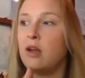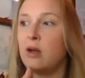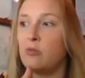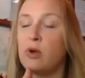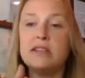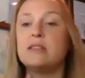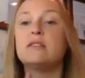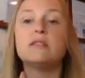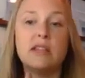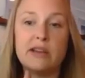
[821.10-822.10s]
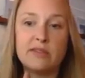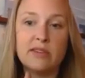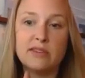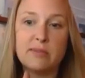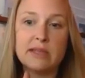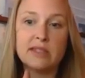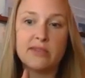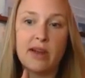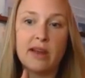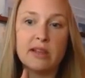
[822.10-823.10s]
rising to the level of domestic
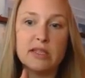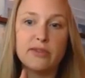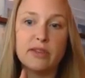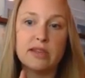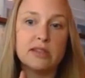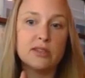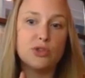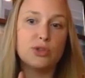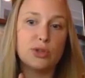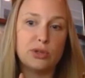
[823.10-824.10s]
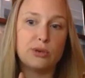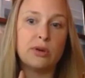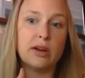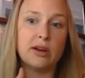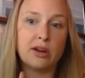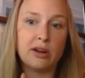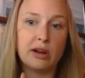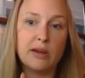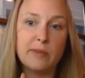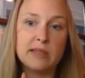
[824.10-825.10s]
violence for this to
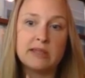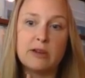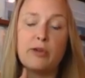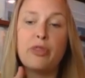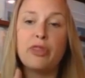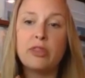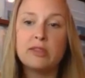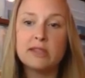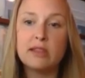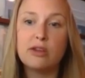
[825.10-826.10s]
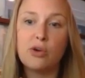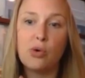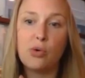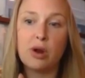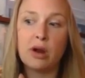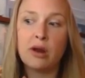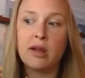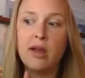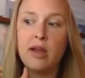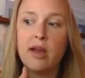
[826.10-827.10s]
occur, because I don't see the court
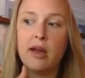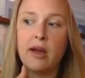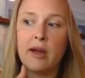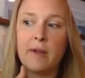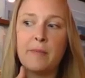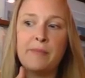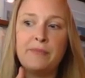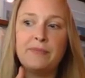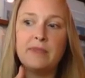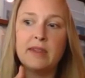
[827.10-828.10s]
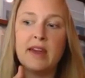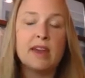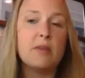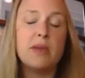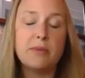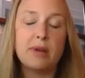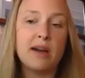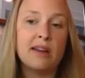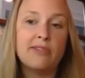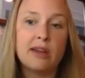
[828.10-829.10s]
kicking people
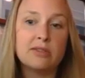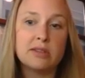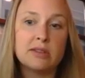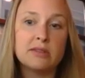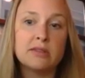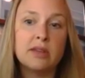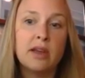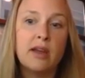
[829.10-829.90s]
out of houses